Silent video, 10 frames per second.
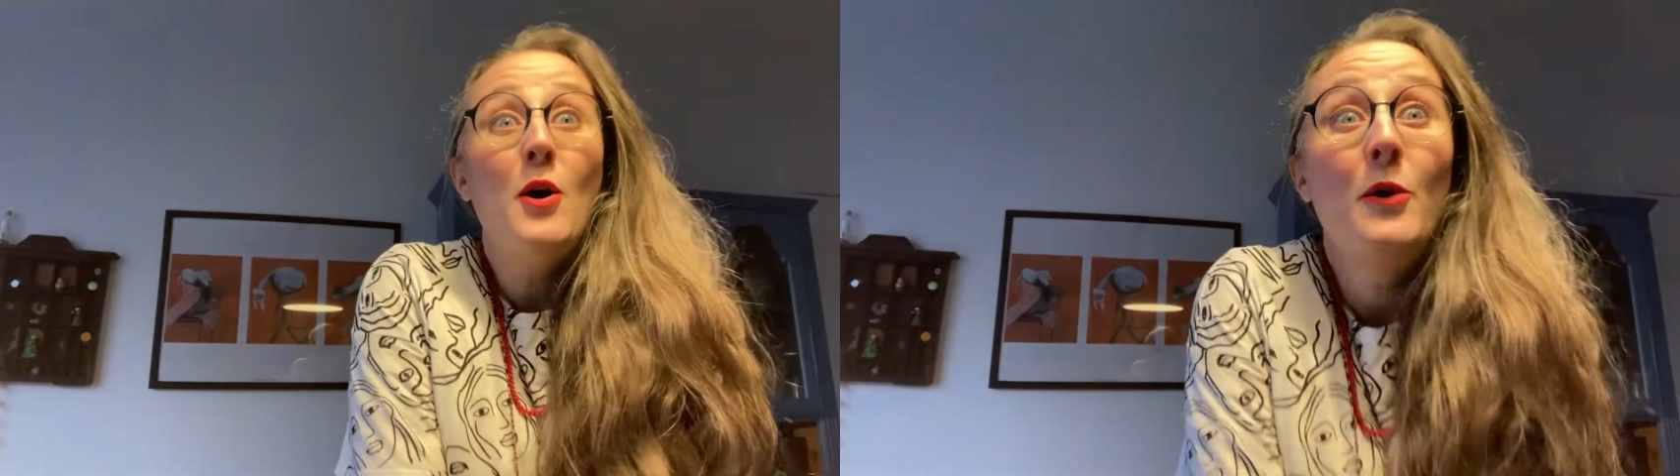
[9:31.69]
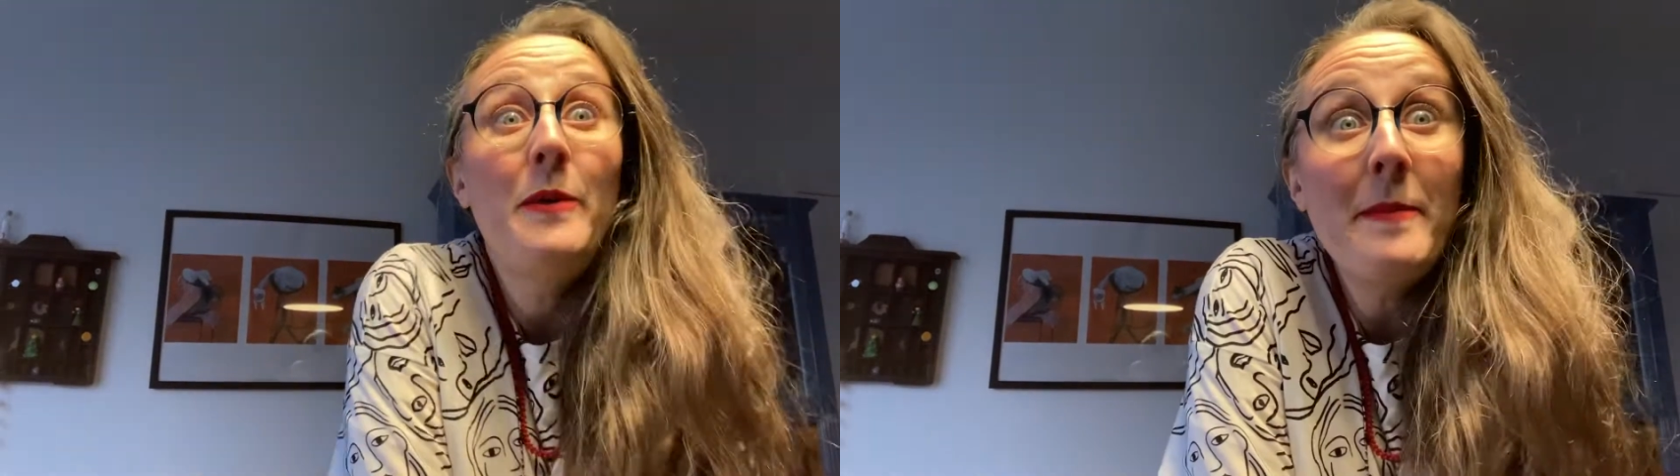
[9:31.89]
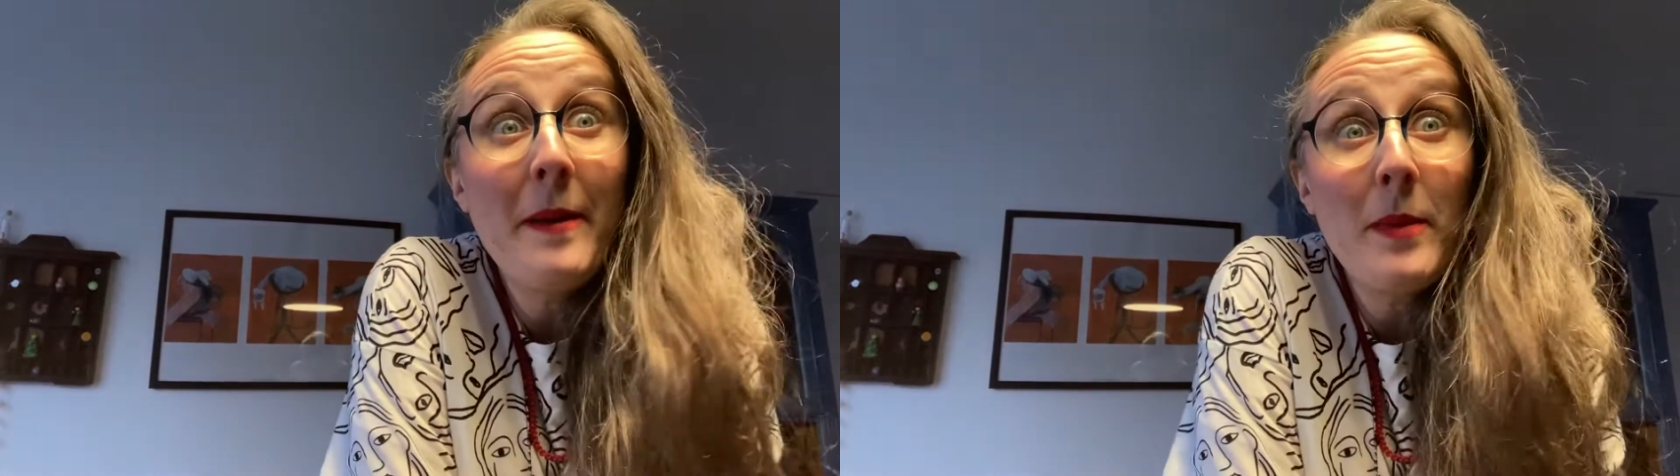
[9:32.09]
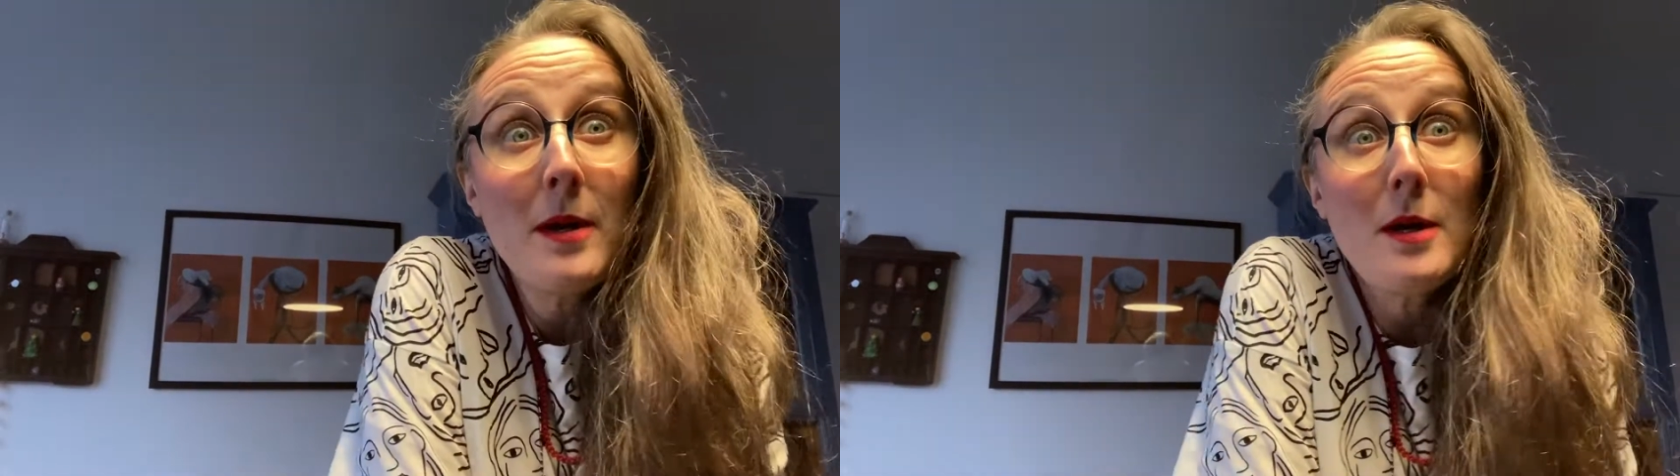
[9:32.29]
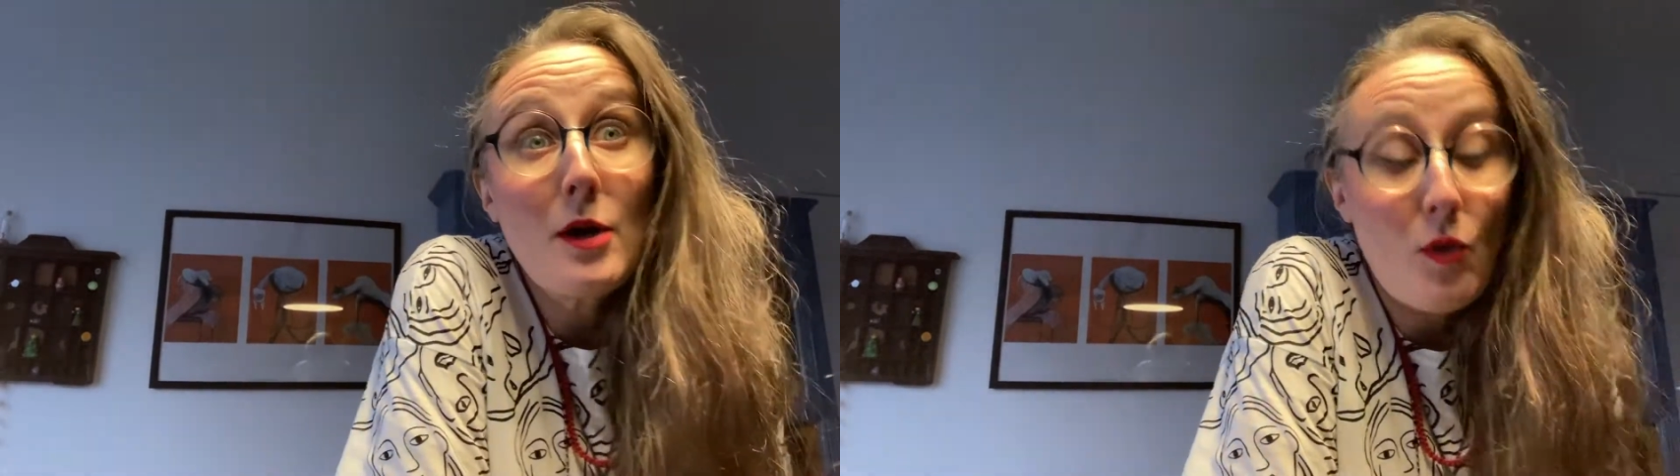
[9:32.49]

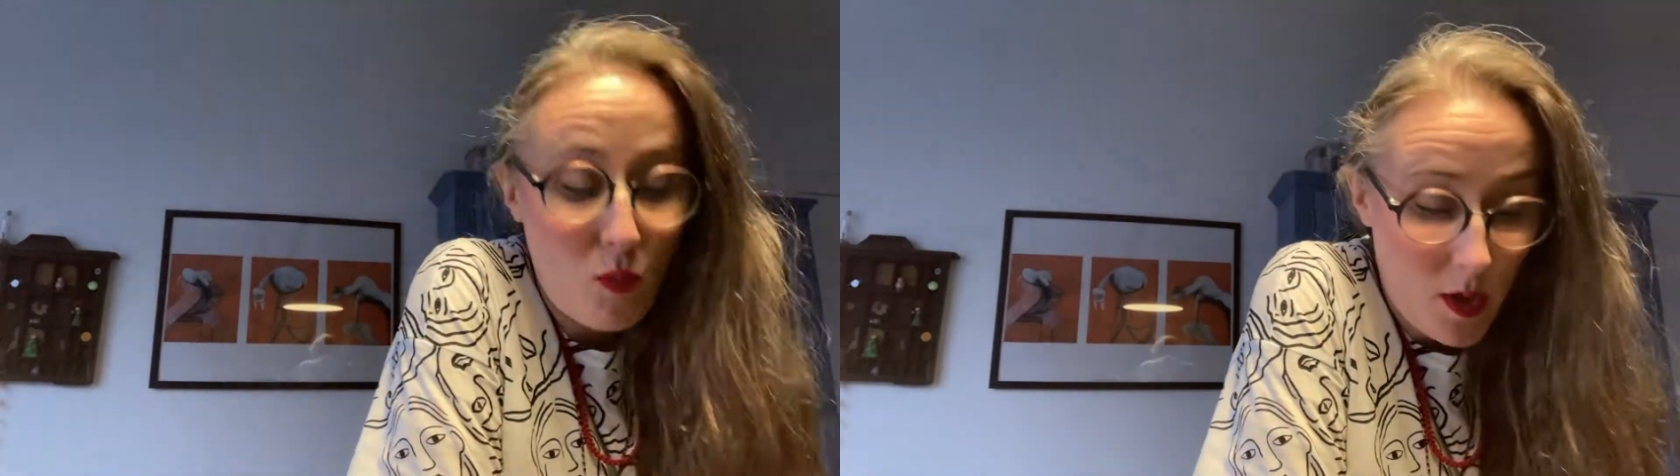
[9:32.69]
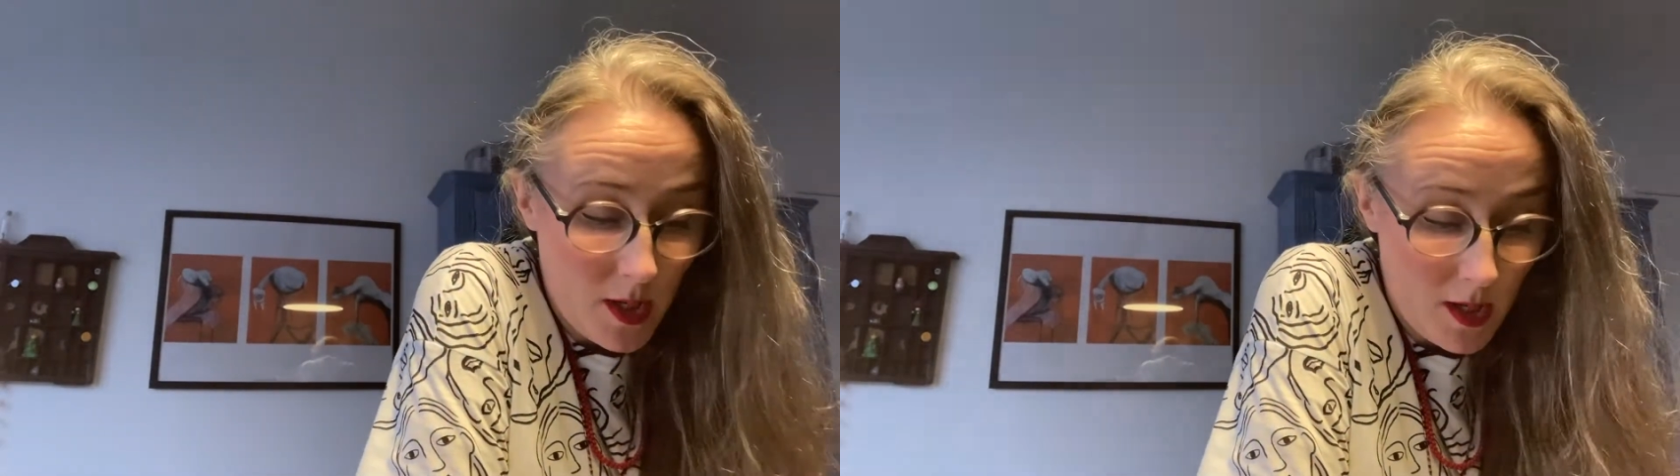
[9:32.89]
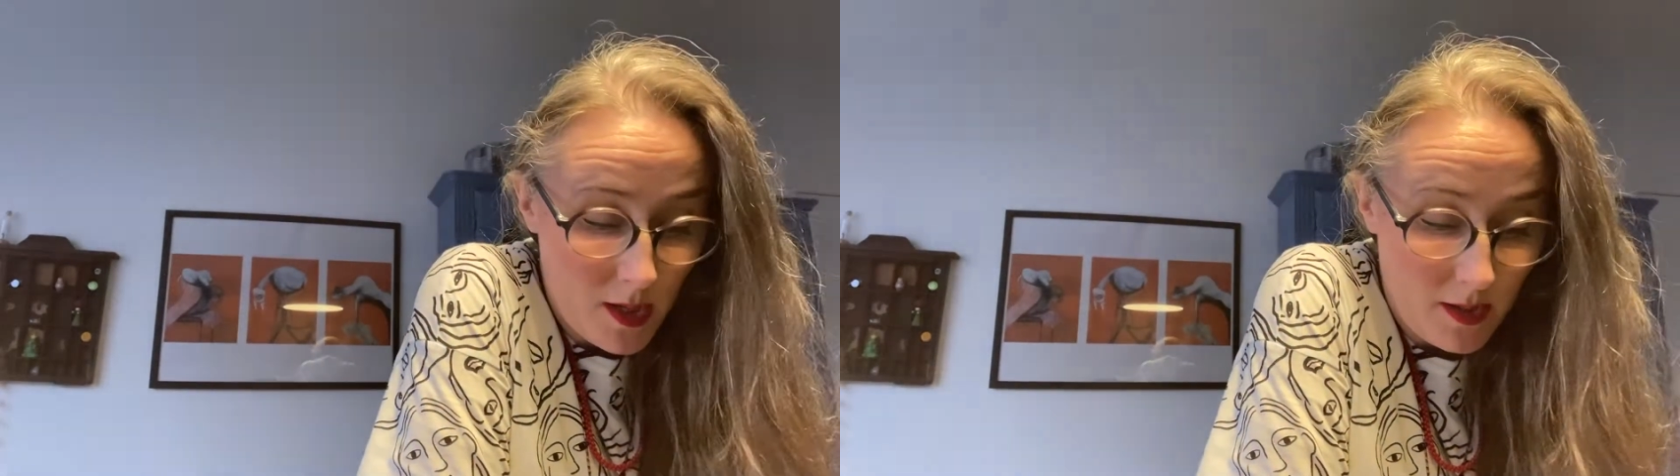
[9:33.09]
remember when